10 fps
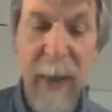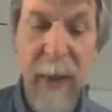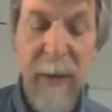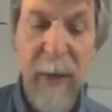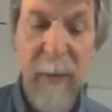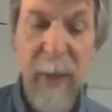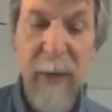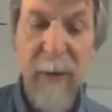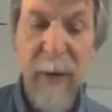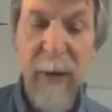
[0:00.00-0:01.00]
That
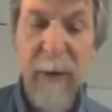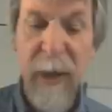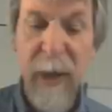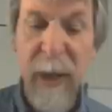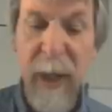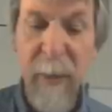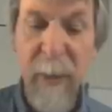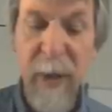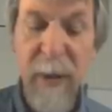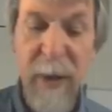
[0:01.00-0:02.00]
means the
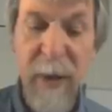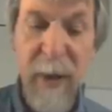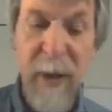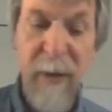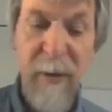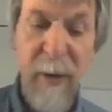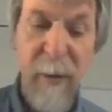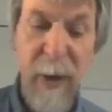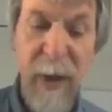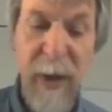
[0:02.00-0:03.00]
reliability is
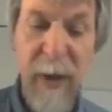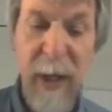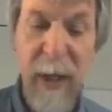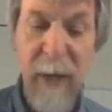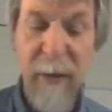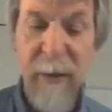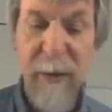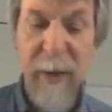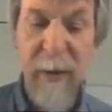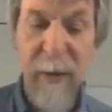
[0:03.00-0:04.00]
defined as
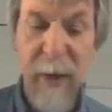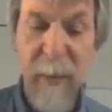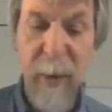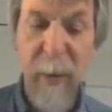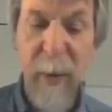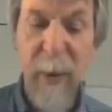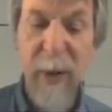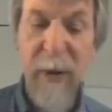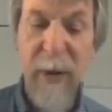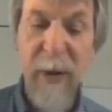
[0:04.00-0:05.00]
the
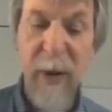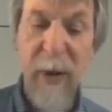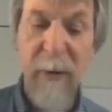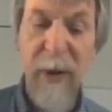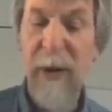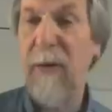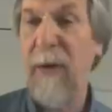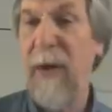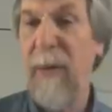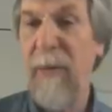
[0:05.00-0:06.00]
probability of that
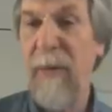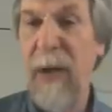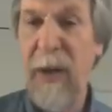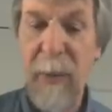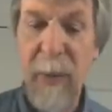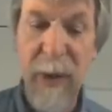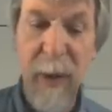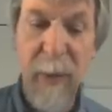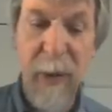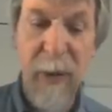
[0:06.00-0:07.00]
random variable
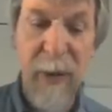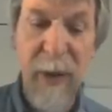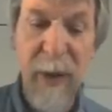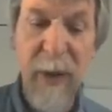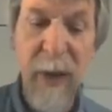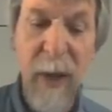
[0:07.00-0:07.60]
capital T